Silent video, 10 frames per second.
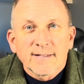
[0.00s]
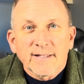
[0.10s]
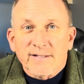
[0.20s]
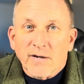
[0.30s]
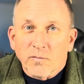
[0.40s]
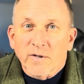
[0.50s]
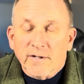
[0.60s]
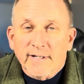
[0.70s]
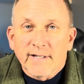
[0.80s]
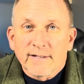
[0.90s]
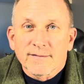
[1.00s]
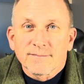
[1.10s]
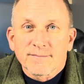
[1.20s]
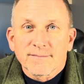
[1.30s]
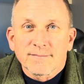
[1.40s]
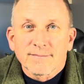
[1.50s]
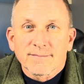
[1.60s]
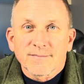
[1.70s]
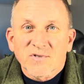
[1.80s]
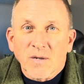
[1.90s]
is that really
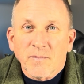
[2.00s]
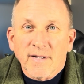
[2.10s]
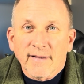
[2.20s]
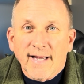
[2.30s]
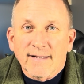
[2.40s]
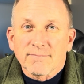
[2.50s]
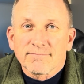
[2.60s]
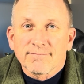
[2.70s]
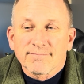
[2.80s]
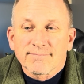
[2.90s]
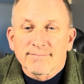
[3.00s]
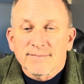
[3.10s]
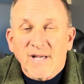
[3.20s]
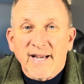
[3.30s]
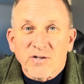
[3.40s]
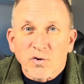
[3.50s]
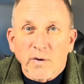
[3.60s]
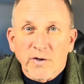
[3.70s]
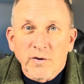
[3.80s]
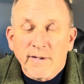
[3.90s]
something that I enjoy
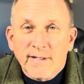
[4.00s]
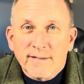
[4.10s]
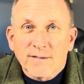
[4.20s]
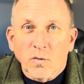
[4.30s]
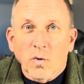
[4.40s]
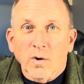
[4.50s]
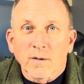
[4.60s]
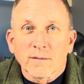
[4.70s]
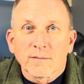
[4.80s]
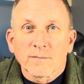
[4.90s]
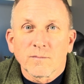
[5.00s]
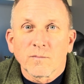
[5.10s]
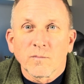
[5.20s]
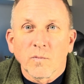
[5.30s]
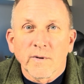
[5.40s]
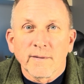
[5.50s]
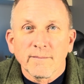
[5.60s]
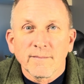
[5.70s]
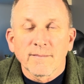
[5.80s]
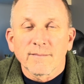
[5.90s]
doing, or would
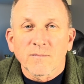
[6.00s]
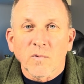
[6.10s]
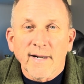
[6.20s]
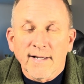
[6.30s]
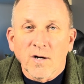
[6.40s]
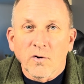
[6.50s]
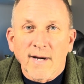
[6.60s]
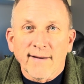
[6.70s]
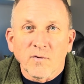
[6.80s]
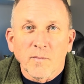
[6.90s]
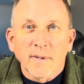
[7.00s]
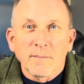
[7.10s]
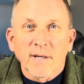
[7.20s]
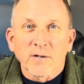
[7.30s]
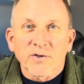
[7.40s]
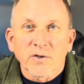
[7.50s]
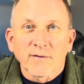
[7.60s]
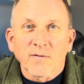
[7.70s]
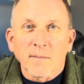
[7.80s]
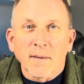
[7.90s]
riding on gravel be better suited
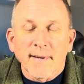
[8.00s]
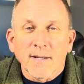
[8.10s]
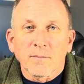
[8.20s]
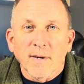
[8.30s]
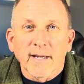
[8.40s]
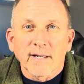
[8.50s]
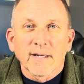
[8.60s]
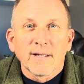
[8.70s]
for my mountain bike?